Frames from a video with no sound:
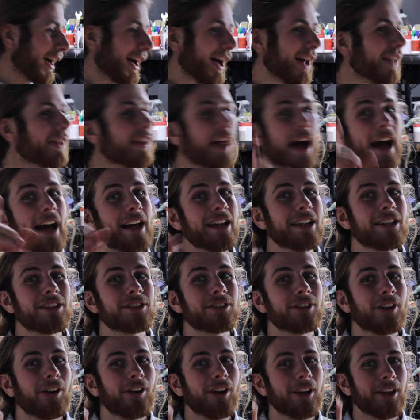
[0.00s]
And that
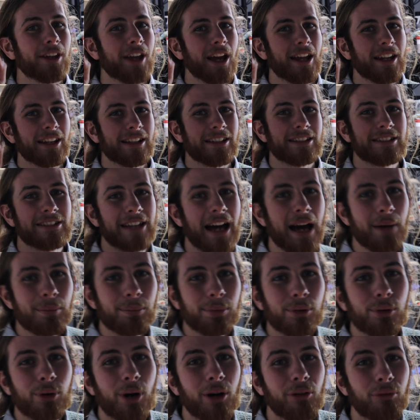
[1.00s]
is like an
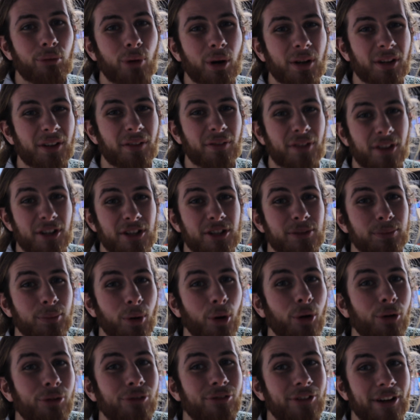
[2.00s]
example of one of the
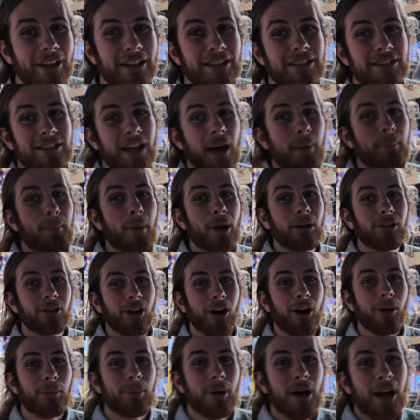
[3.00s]
small things that mount
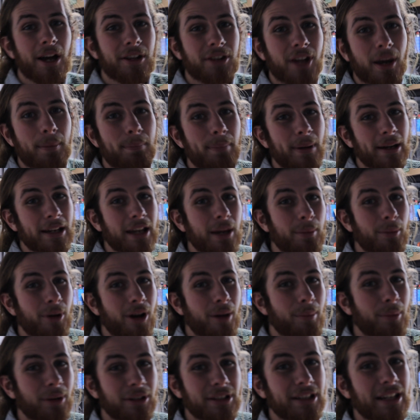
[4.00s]
up to a big amount
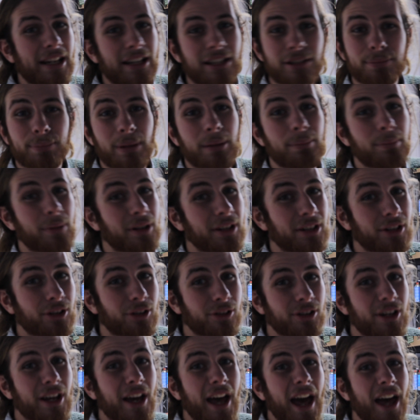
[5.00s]
of money I spend money
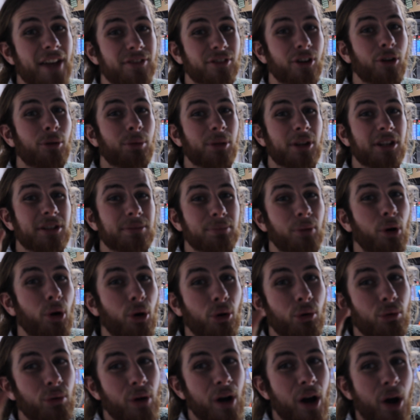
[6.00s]
on. It's all the
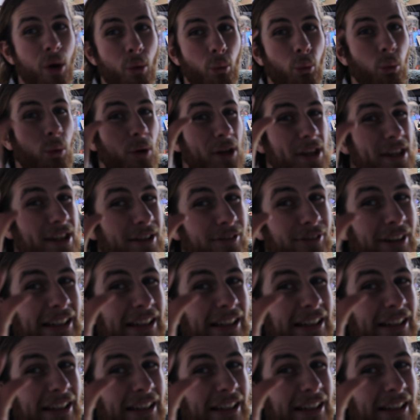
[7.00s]
small wee